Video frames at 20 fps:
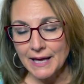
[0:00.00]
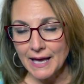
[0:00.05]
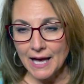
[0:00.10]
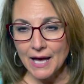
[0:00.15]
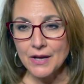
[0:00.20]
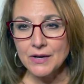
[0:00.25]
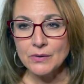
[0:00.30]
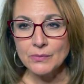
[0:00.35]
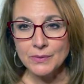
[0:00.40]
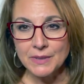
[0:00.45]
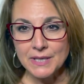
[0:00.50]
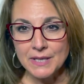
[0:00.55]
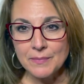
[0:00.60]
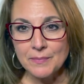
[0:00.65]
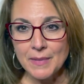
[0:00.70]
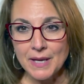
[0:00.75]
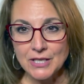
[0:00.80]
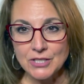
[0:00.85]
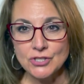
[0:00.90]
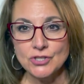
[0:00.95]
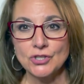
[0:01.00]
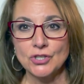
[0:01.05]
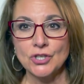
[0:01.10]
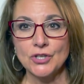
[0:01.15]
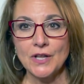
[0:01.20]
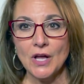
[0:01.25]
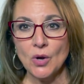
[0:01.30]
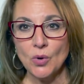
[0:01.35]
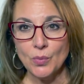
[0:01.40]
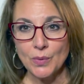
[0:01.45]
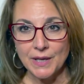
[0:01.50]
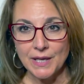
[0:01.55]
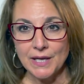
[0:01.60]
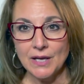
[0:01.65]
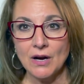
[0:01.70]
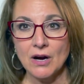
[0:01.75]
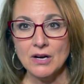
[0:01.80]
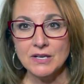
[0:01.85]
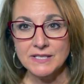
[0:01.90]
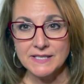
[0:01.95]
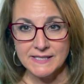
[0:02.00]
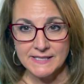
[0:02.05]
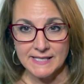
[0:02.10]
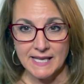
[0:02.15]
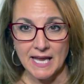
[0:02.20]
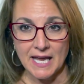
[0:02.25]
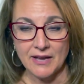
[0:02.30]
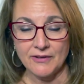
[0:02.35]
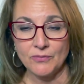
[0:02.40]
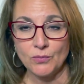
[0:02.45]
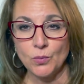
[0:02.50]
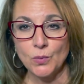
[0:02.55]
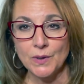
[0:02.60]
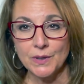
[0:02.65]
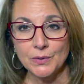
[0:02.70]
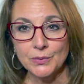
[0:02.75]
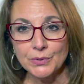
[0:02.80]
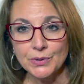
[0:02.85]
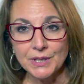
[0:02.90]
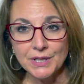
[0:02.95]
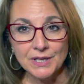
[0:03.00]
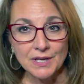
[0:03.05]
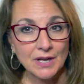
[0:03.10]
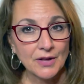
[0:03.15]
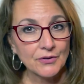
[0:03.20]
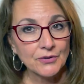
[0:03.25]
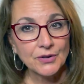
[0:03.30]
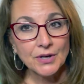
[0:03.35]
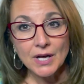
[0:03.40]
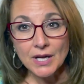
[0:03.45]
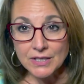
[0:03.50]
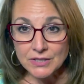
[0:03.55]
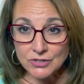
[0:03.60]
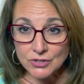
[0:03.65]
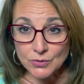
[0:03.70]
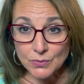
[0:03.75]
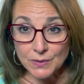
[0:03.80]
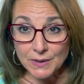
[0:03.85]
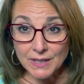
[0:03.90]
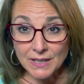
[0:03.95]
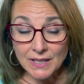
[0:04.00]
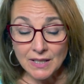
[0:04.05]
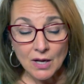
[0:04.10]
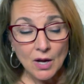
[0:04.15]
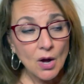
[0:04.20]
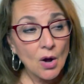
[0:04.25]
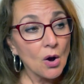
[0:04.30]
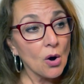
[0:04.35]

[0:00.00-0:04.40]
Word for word: How do we make sure that we are safe when we're in another country